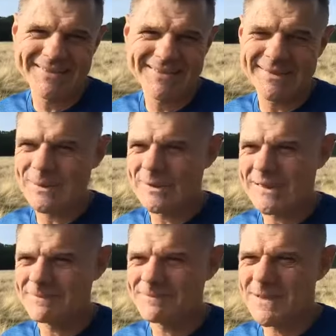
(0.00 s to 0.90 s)
So
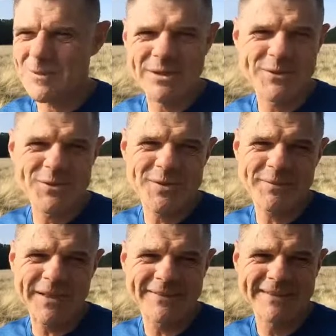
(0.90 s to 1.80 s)
come on, do
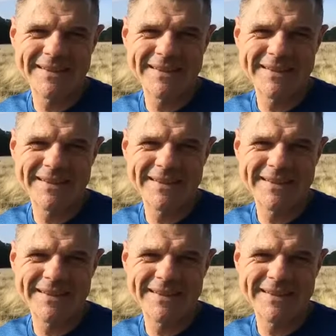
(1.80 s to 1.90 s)
something.